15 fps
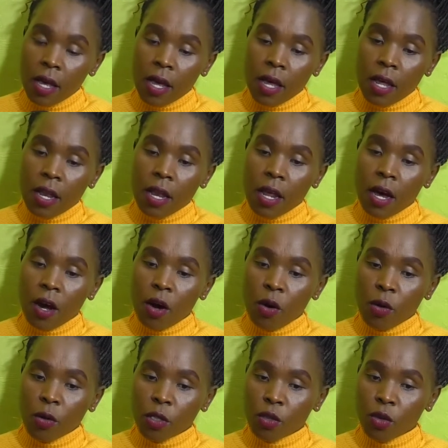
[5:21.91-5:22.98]
And
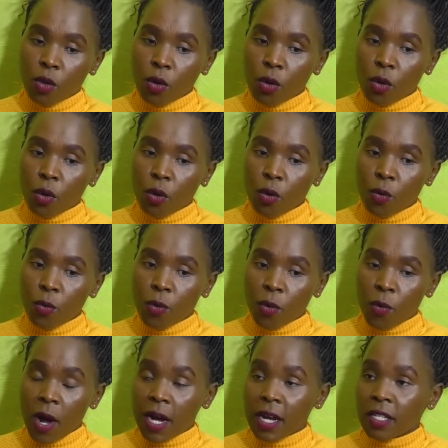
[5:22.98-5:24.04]
also we
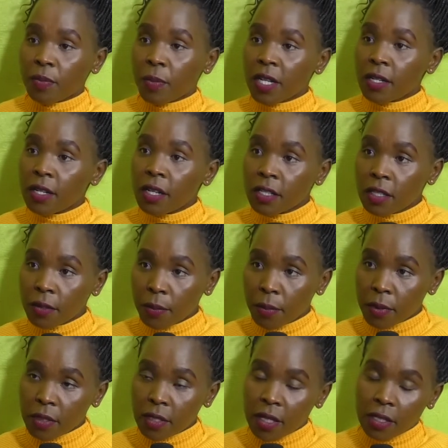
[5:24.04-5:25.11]
work as
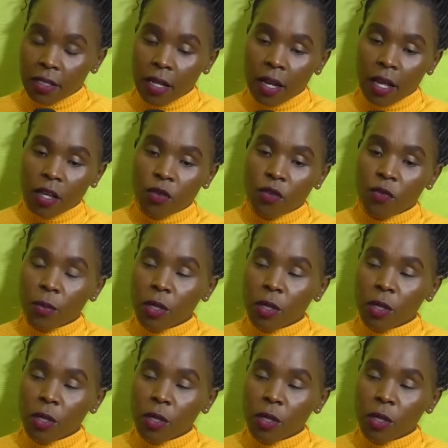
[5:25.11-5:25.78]
partnership, just like you've